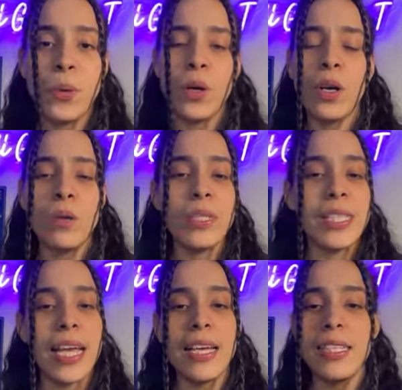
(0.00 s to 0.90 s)
world was
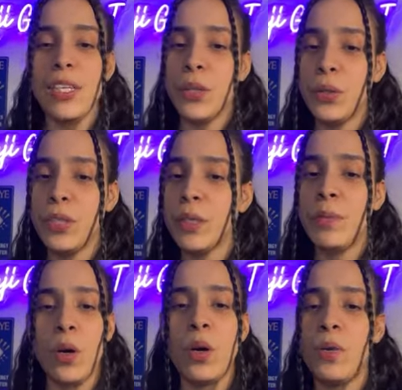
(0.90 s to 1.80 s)
ending, you'd
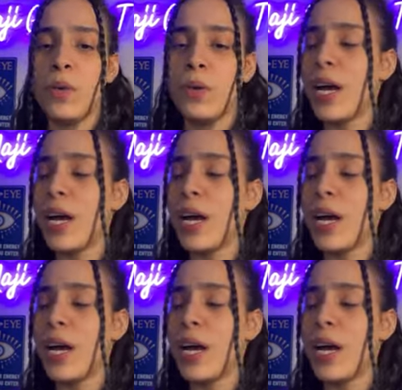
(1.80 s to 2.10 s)
come over,